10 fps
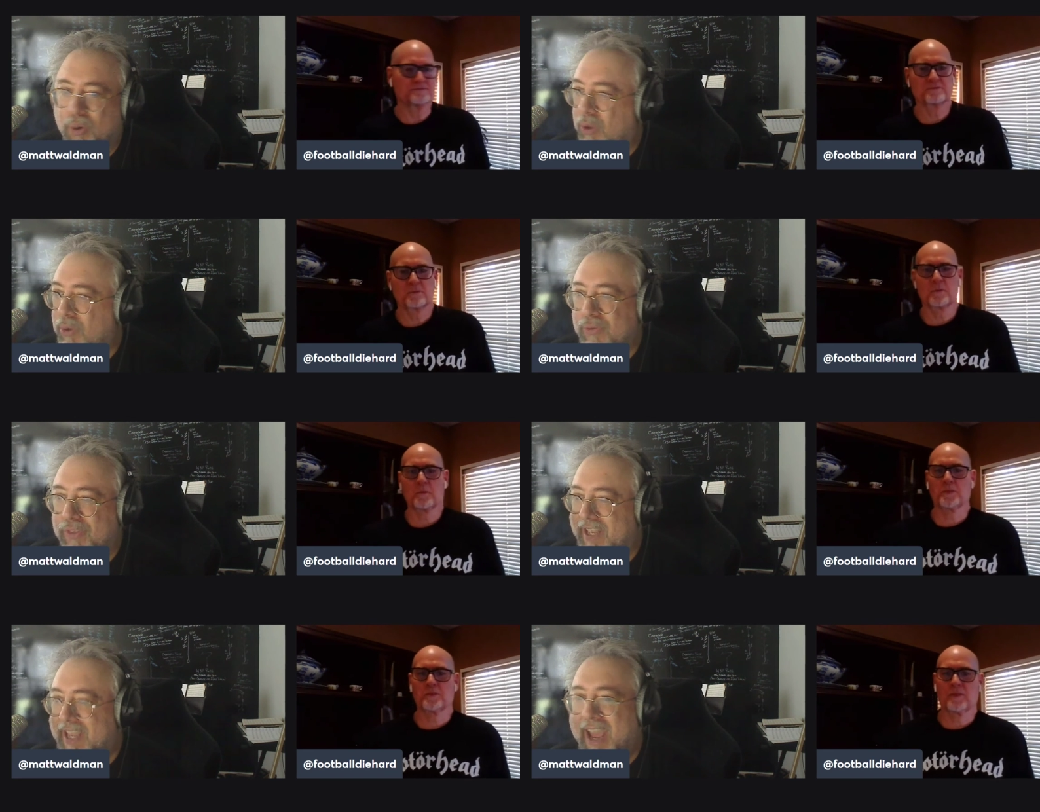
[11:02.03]
Speaker 1: lose
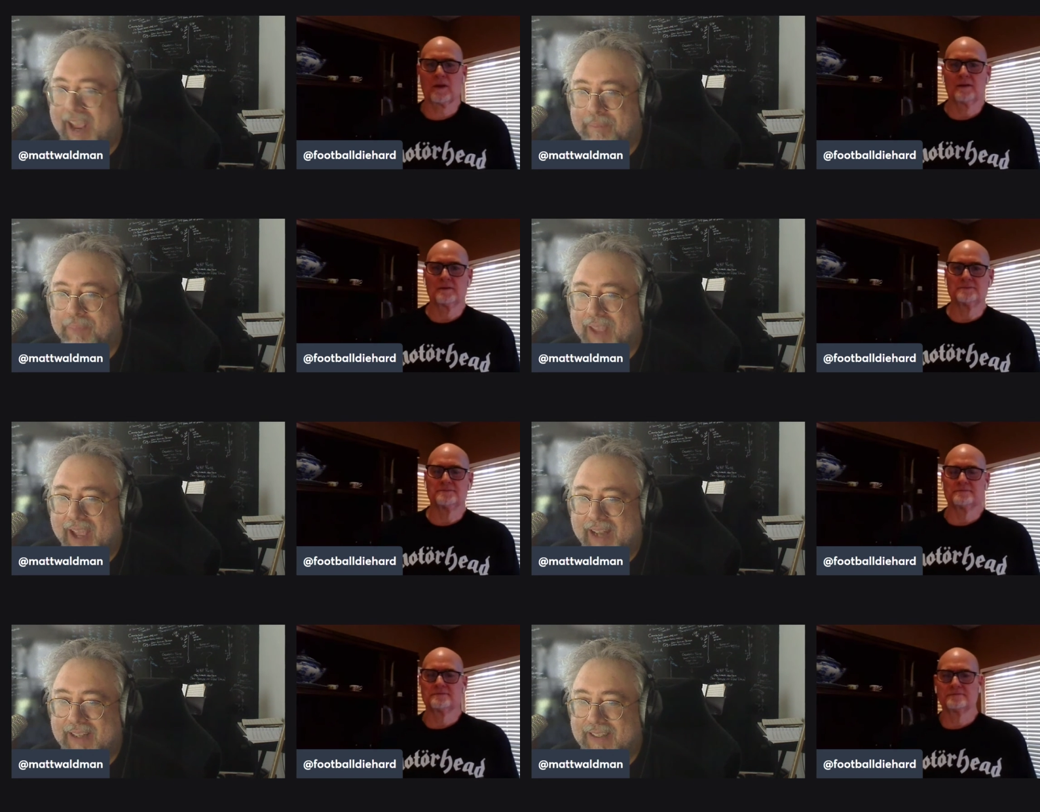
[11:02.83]
the game.
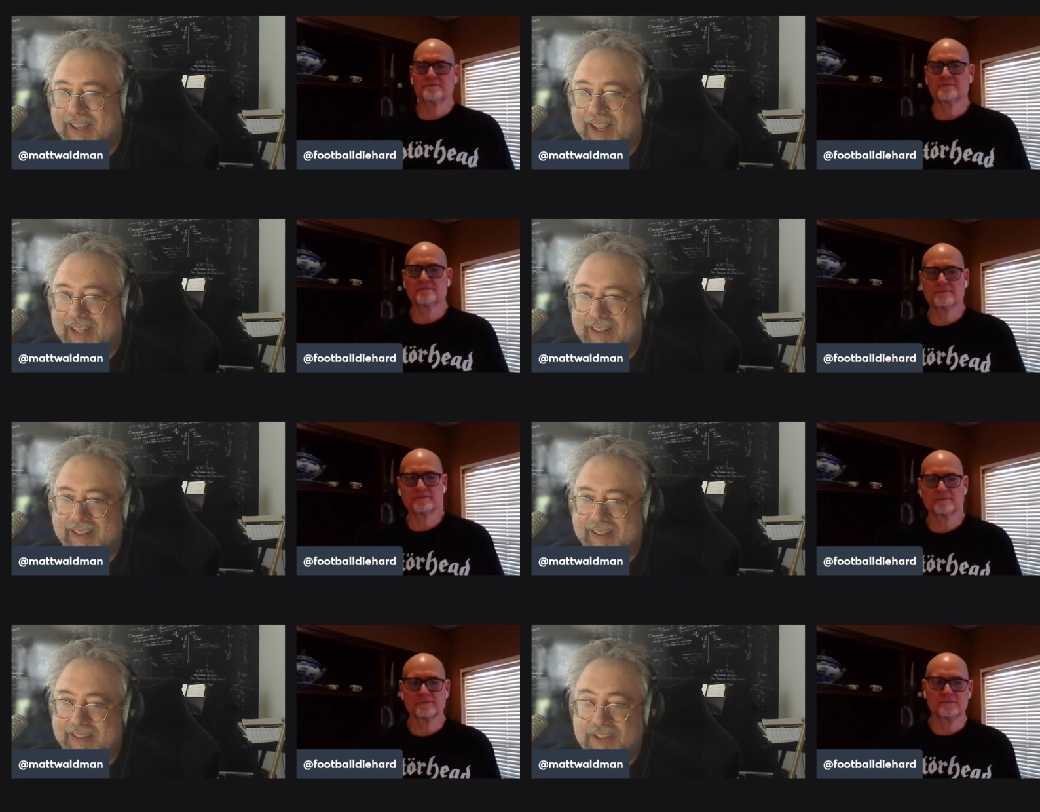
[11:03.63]
And and
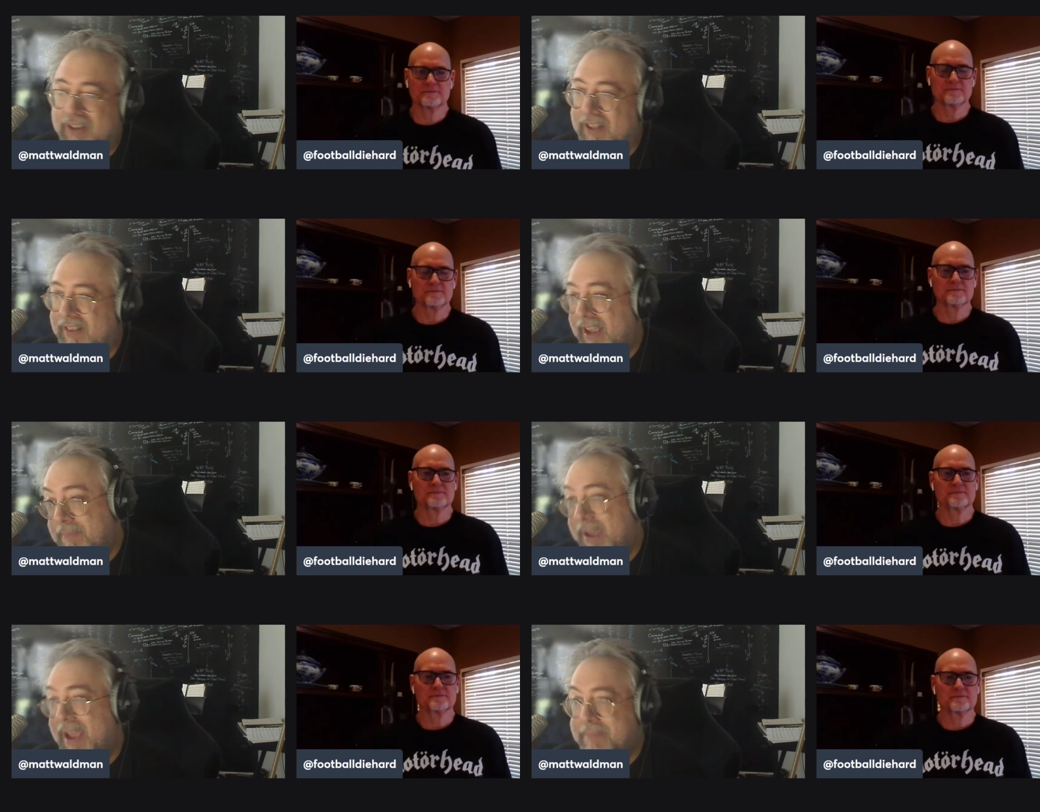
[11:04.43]
you they
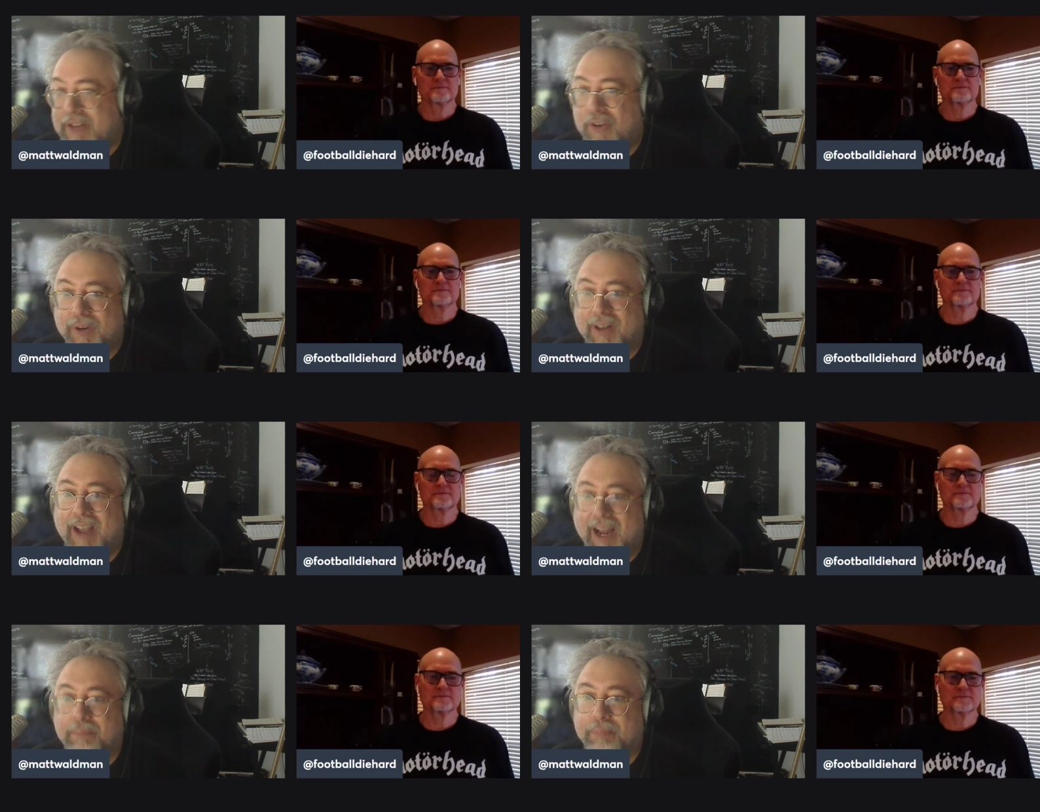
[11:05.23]
may be doing a
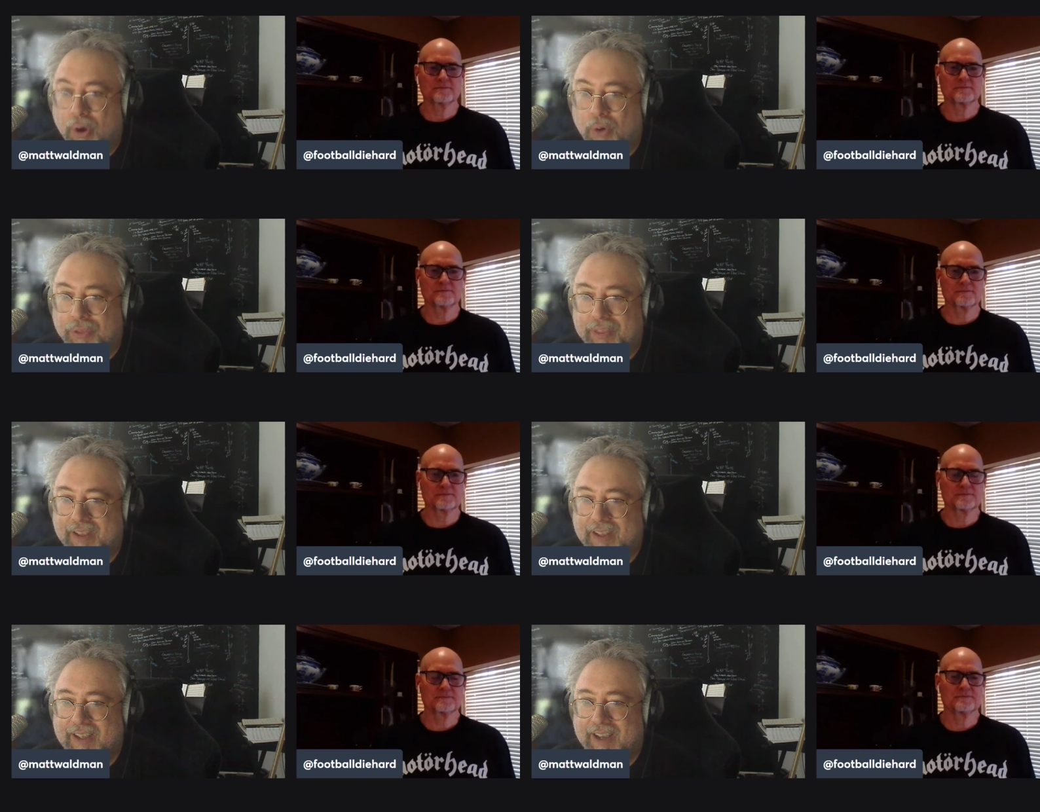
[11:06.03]
lot of both
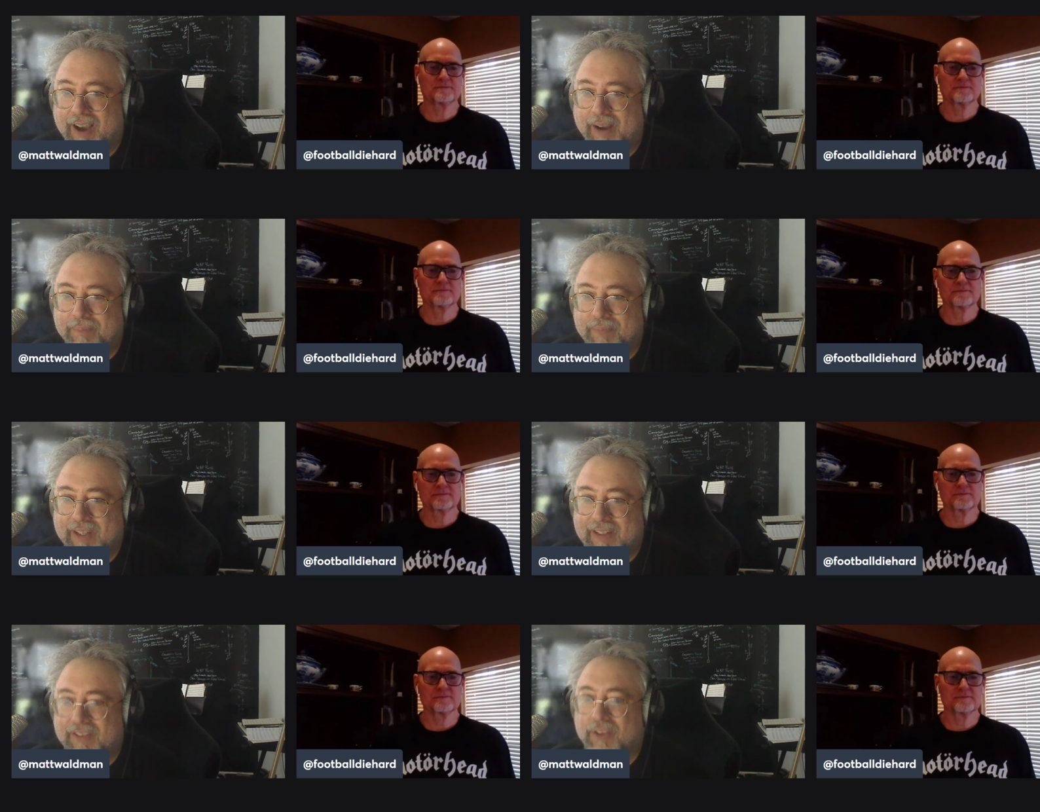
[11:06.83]
um,
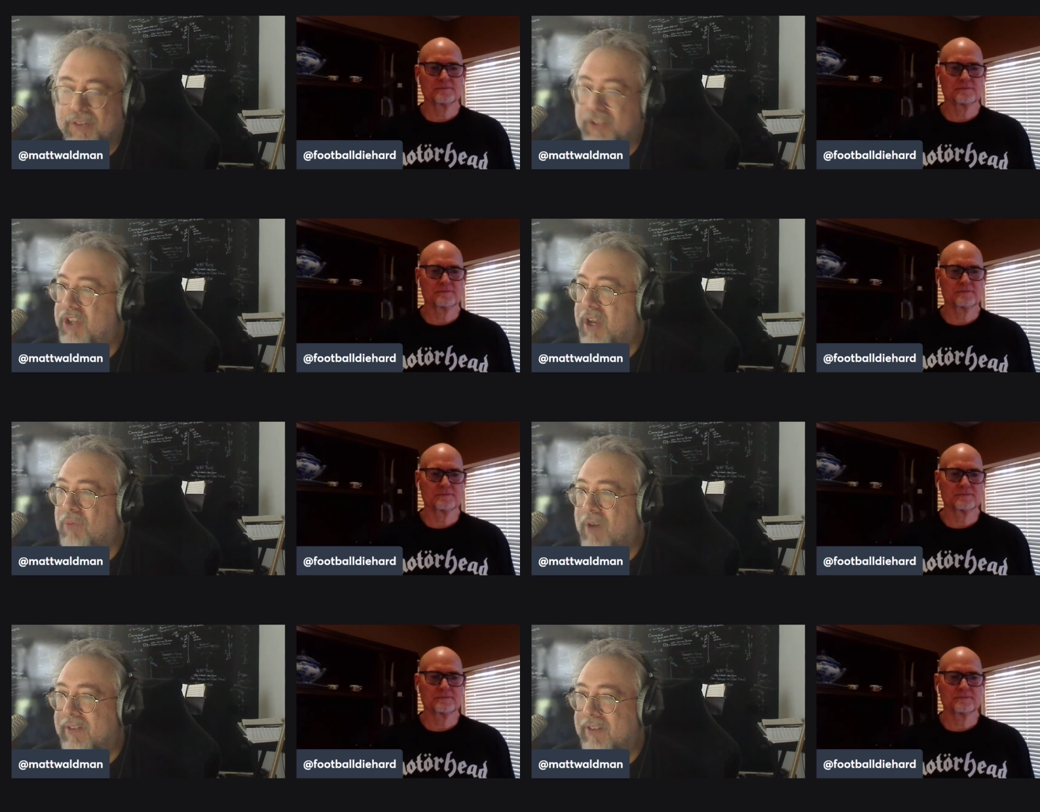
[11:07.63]
until Deshaun
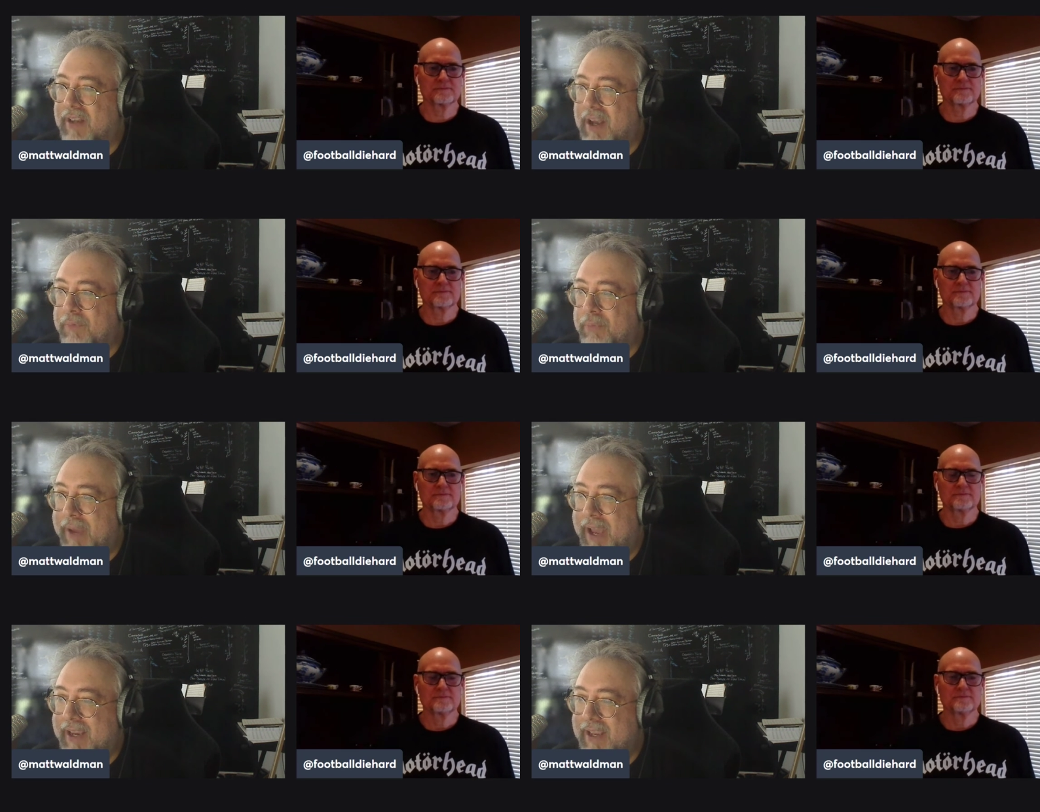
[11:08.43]
Watson comes
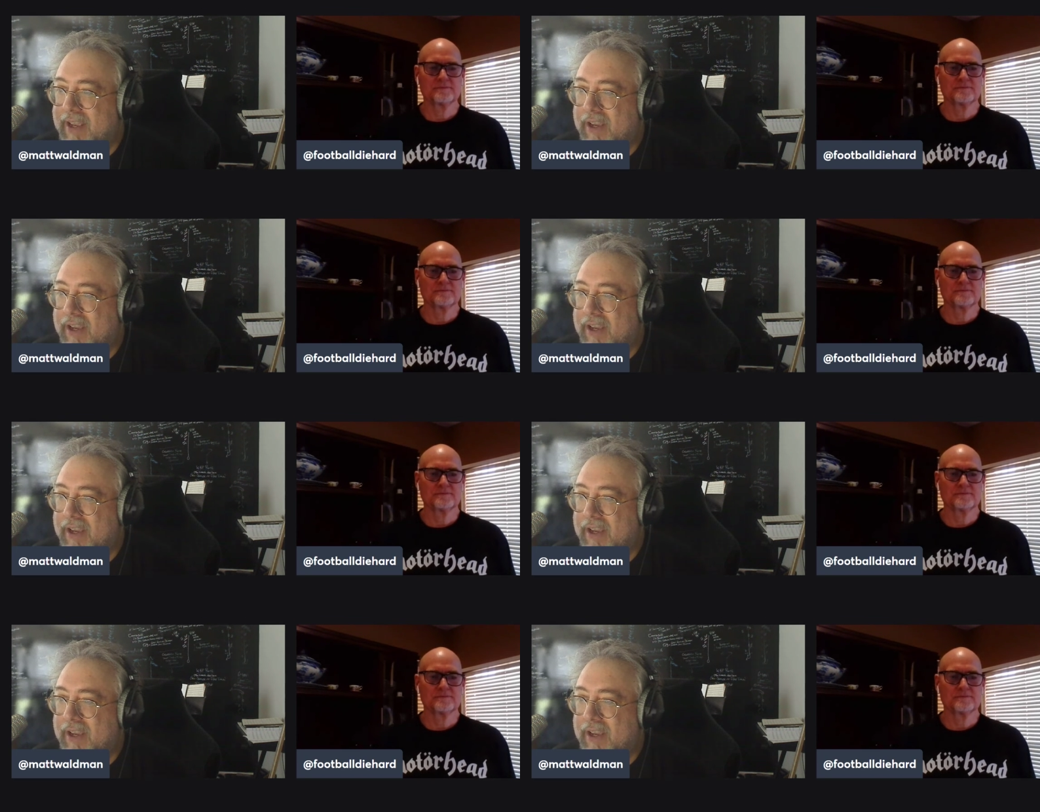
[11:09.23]
back,